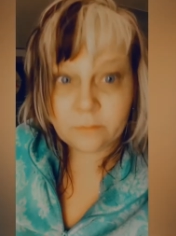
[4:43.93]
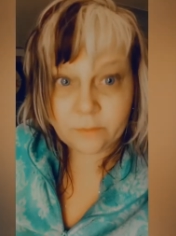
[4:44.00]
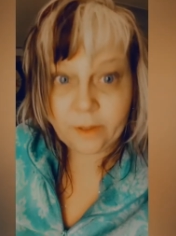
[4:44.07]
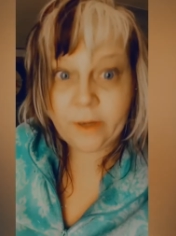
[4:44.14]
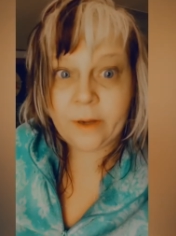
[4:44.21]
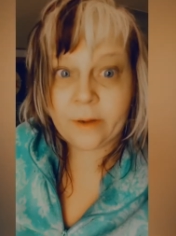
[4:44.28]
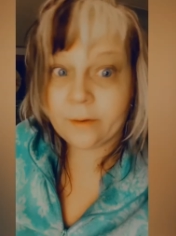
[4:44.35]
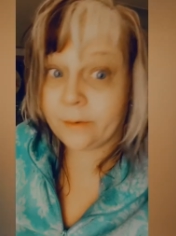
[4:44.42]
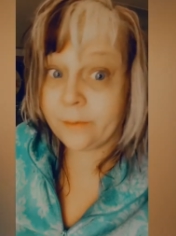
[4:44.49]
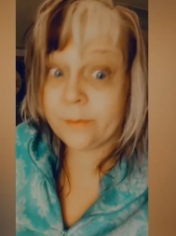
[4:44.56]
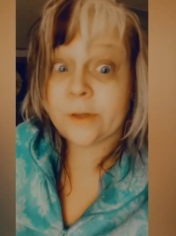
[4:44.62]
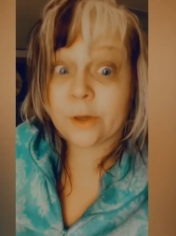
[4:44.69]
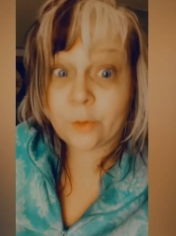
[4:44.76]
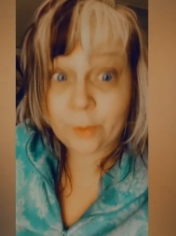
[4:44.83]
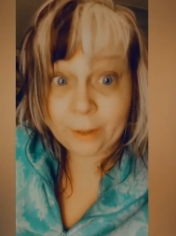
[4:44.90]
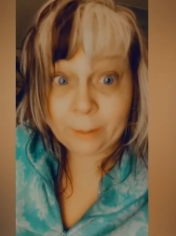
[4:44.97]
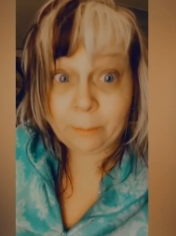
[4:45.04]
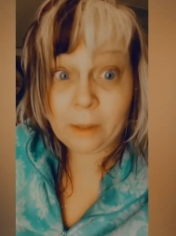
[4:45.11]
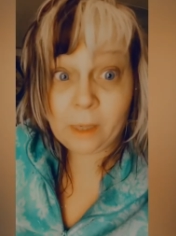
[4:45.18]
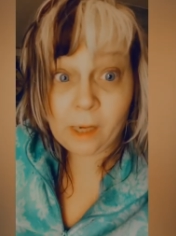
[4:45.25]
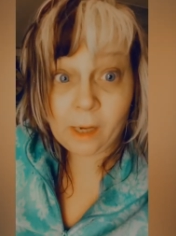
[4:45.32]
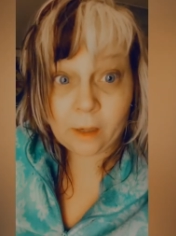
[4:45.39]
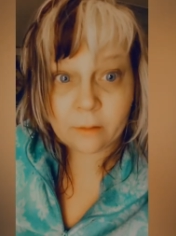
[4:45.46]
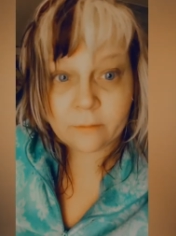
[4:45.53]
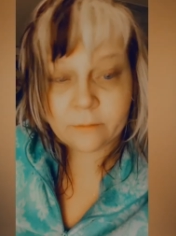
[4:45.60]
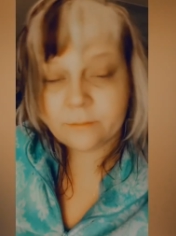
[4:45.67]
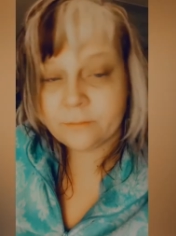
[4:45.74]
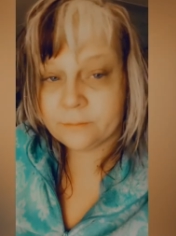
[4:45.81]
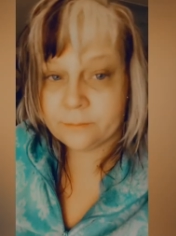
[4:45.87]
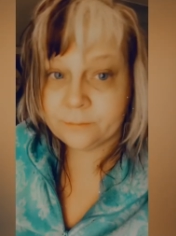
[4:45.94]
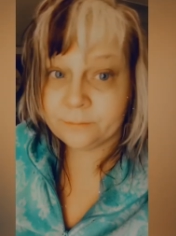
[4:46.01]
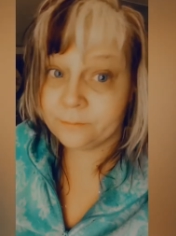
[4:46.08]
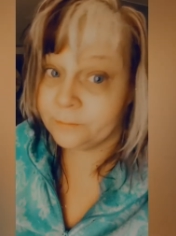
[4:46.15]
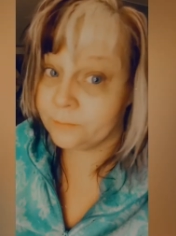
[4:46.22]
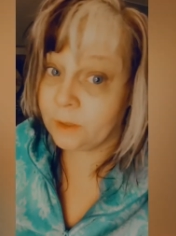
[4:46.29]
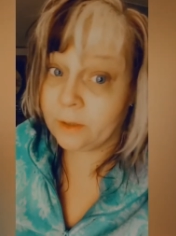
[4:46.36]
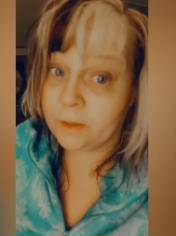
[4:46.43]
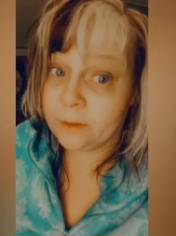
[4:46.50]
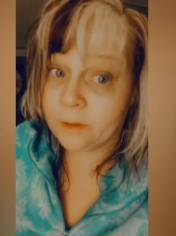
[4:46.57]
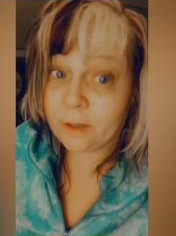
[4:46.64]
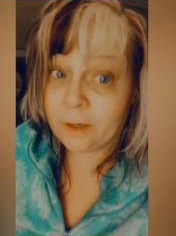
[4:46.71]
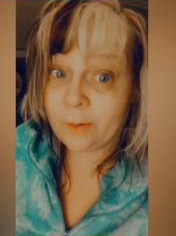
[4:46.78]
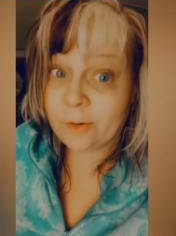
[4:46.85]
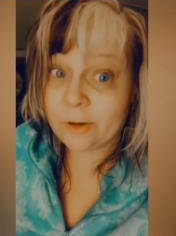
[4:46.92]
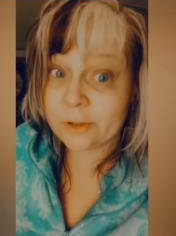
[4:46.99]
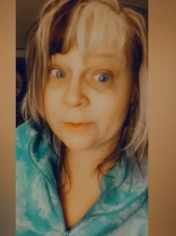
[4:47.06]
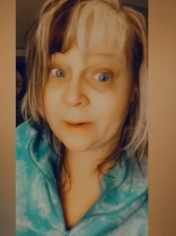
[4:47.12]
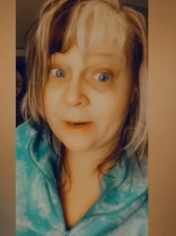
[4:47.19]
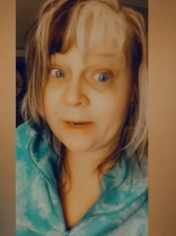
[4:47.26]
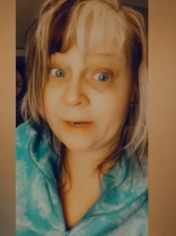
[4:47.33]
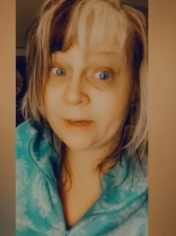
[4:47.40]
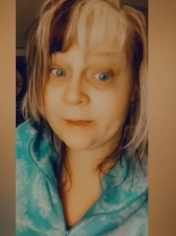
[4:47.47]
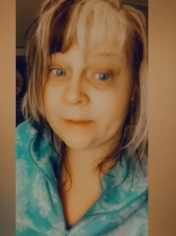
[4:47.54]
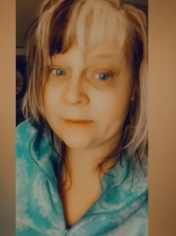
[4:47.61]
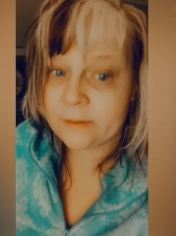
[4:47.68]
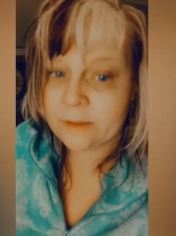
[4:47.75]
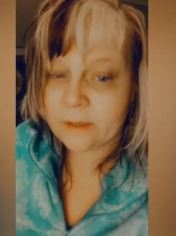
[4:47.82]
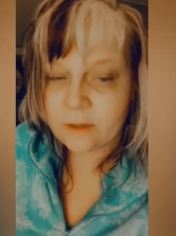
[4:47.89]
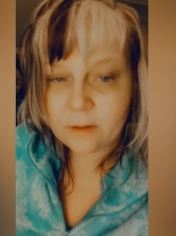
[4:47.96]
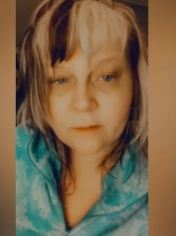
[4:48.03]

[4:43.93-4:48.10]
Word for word: Yeah, it was a quick meeting. I wash my hands.